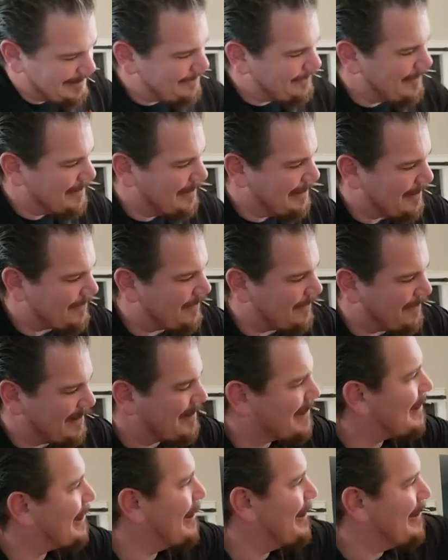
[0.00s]
If you look from the
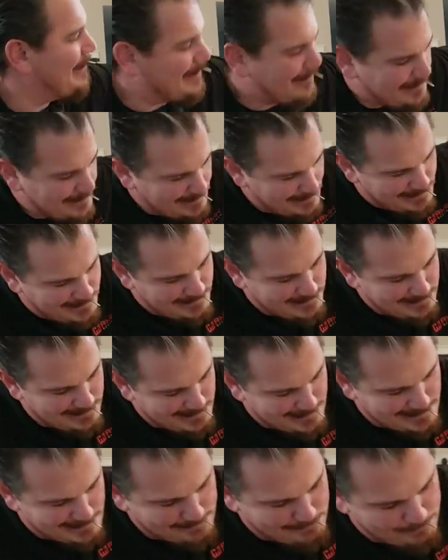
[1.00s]
side, you can see this
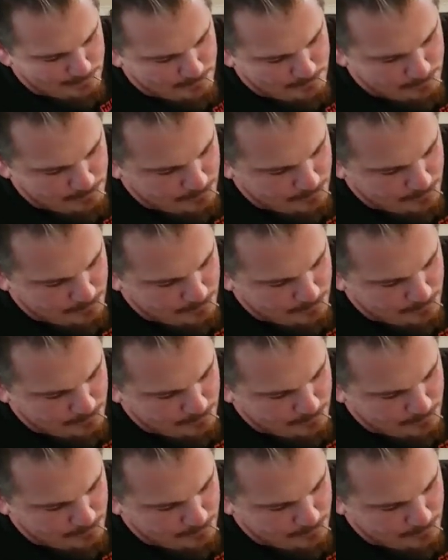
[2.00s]
gap.